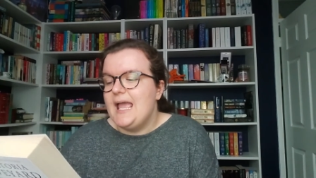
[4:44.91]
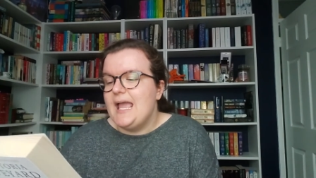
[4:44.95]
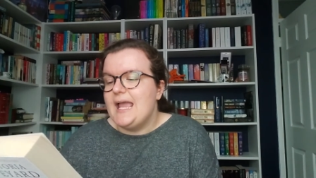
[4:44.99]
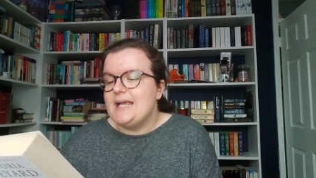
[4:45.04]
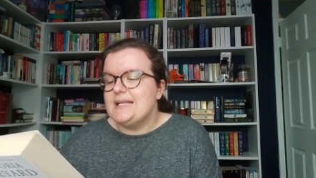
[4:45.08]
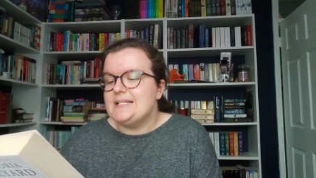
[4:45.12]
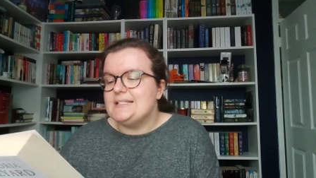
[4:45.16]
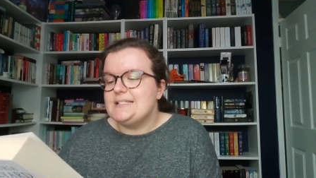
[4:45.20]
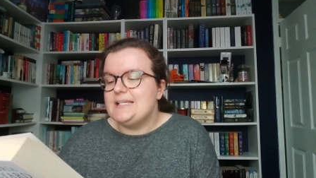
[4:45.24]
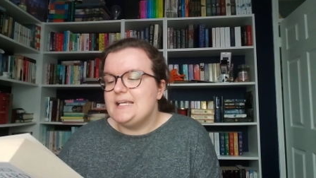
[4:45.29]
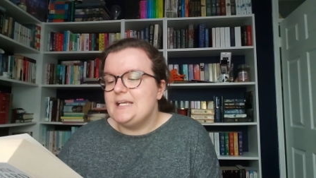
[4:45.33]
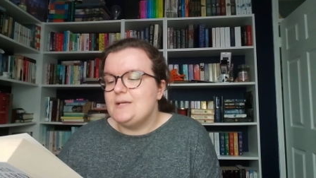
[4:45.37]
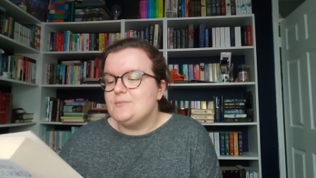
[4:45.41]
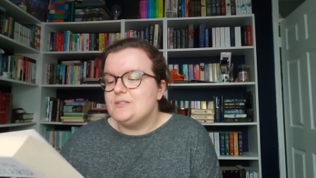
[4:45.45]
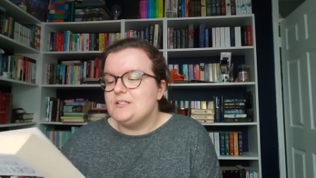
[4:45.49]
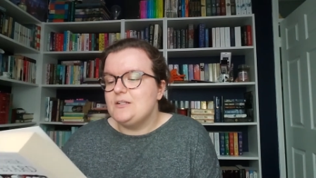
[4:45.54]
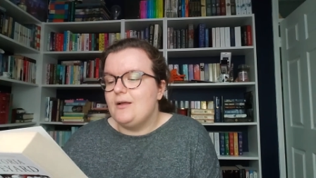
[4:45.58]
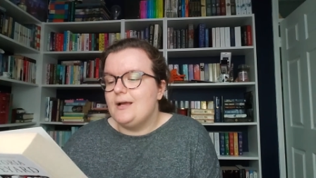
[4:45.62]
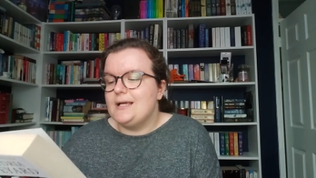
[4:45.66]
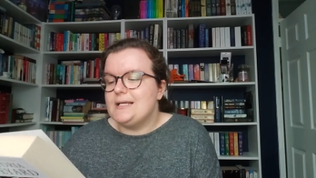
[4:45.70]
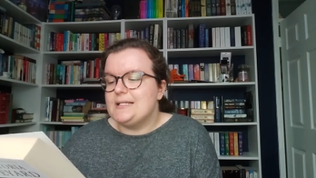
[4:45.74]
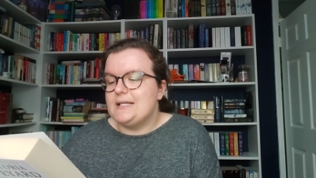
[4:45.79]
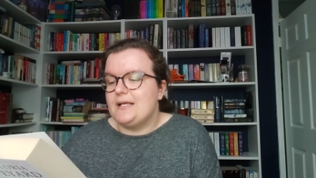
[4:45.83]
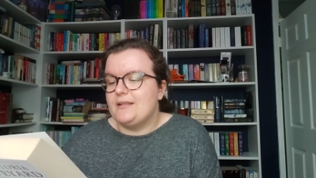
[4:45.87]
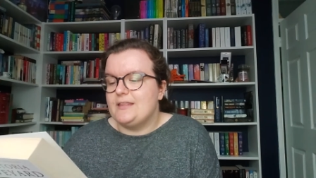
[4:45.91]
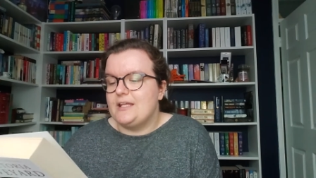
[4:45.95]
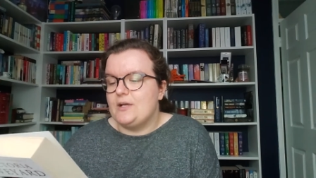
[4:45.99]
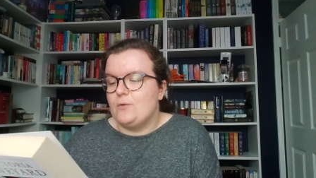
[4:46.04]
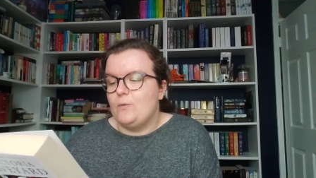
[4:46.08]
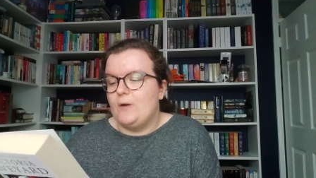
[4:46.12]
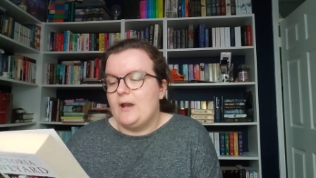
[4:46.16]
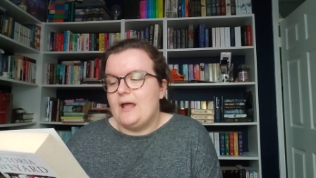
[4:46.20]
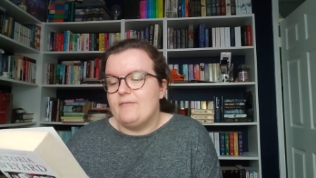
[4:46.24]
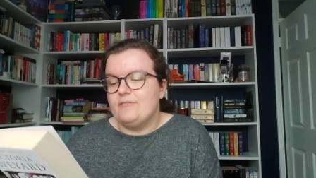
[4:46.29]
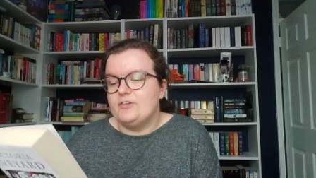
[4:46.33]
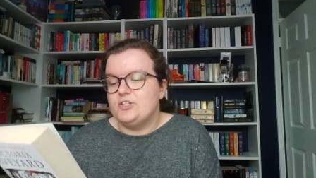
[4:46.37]
It seems like nothing
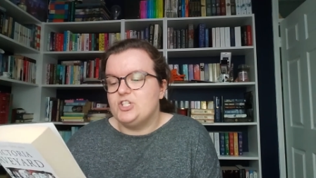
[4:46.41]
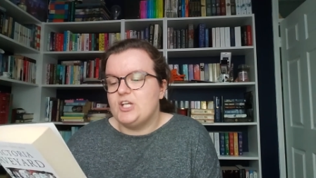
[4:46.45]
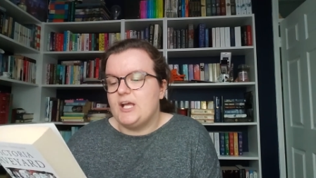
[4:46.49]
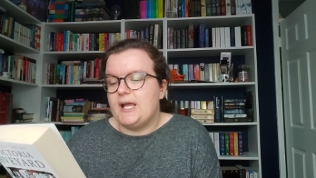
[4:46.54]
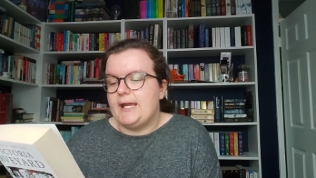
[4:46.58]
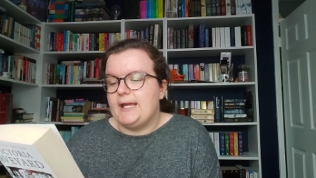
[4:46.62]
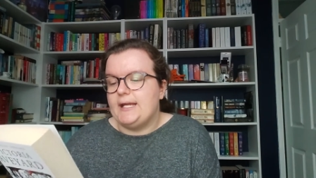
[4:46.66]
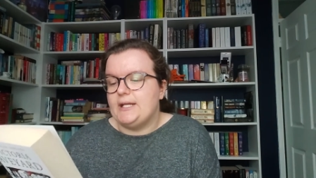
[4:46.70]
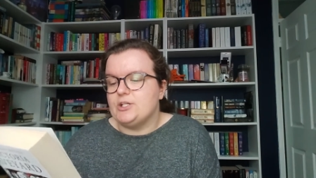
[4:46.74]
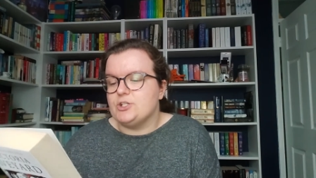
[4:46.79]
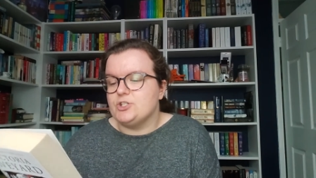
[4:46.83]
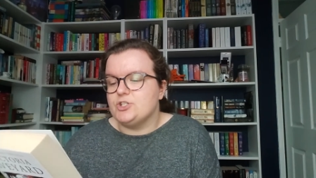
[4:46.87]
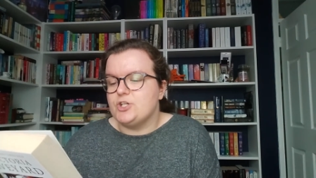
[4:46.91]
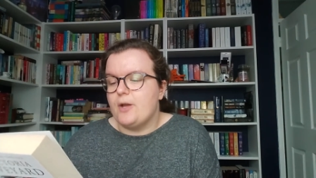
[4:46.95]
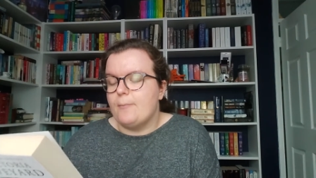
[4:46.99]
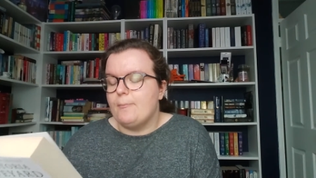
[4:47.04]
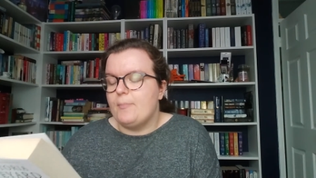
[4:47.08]
will ever change,